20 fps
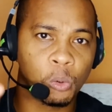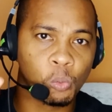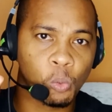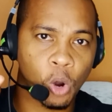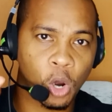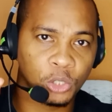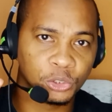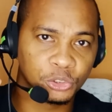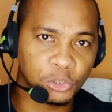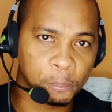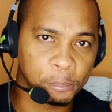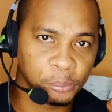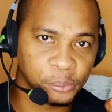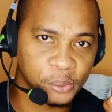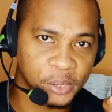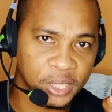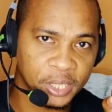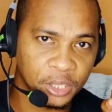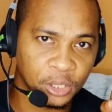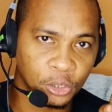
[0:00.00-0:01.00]
We want to
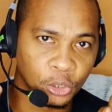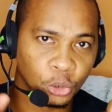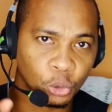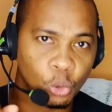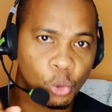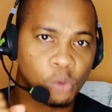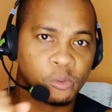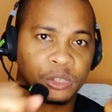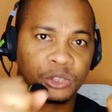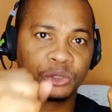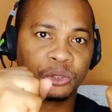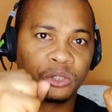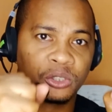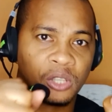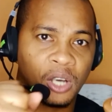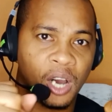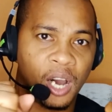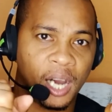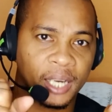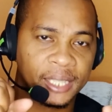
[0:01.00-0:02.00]
bring glory to
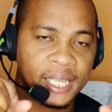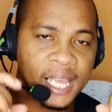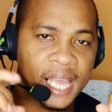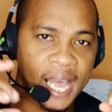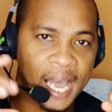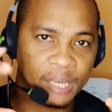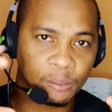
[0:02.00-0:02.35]
God,